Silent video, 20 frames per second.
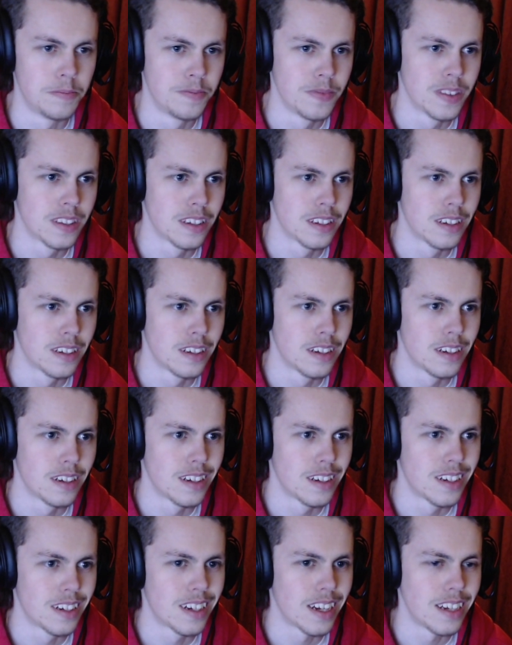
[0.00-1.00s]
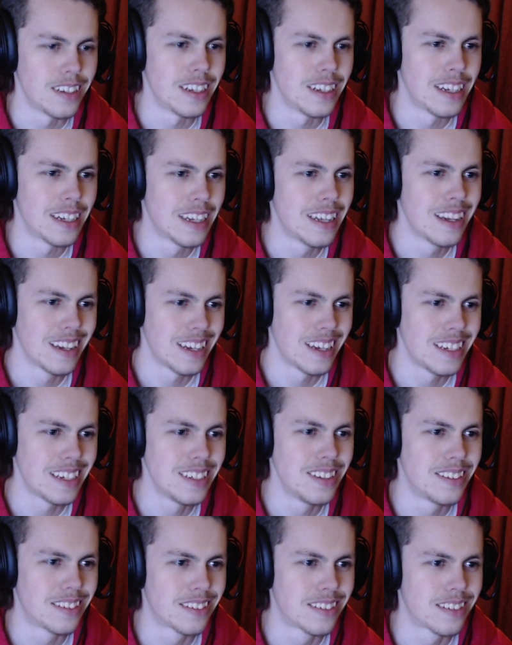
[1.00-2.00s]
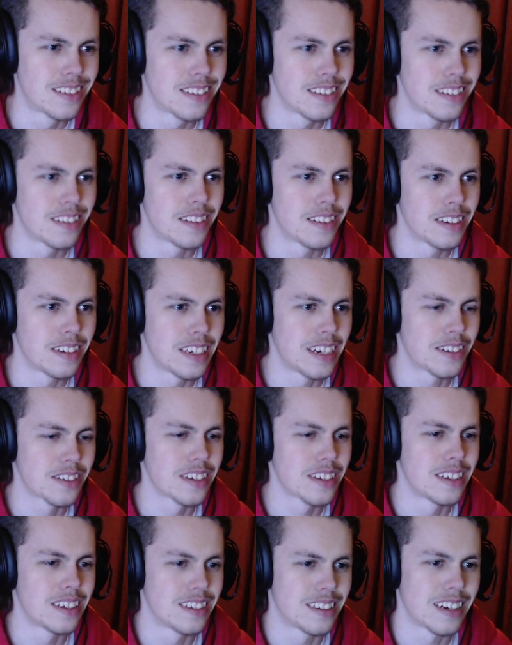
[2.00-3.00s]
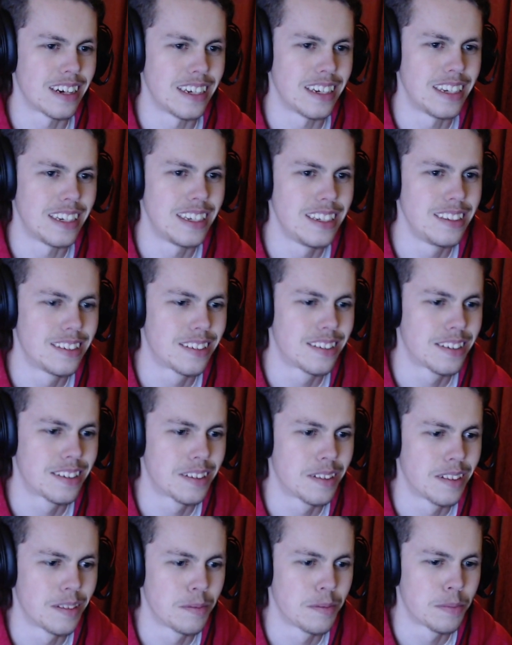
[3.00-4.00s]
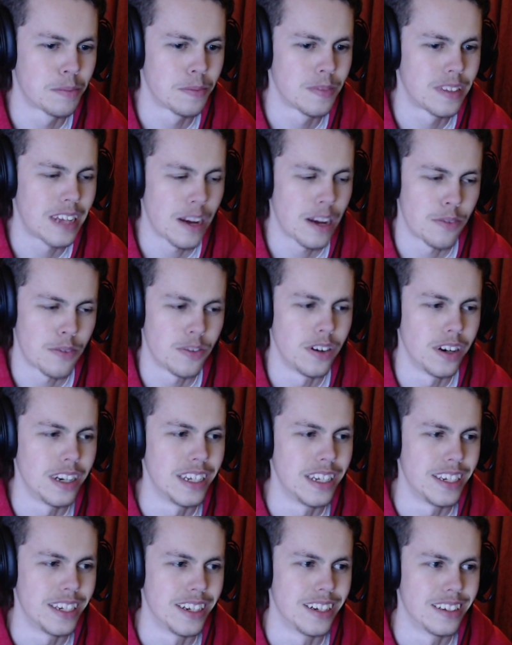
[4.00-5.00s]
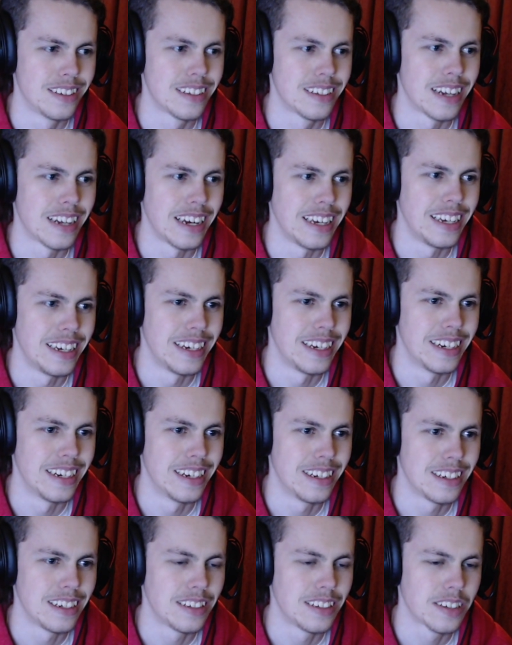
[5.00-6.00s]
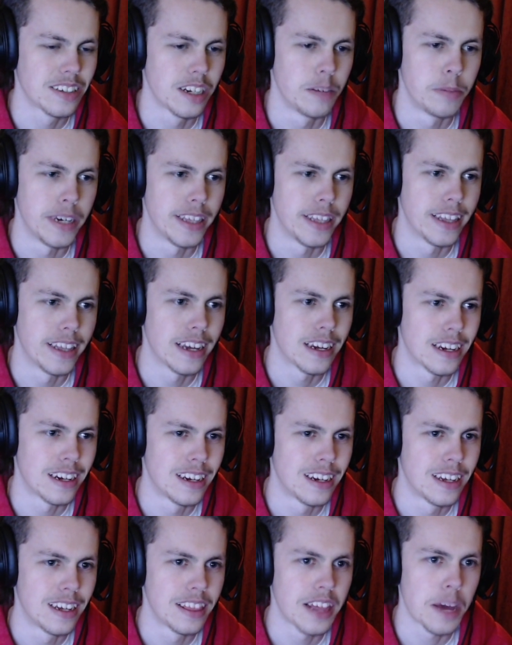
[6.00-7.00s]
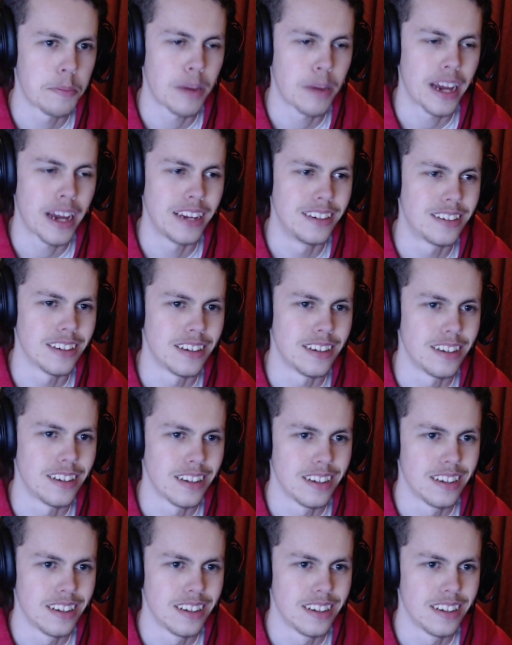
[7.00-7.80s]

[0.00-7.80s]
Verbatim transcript: Why do you ask? He, he's... Yeah, I was going to say, he's definitely going to stay here. He's going to be their, their painter.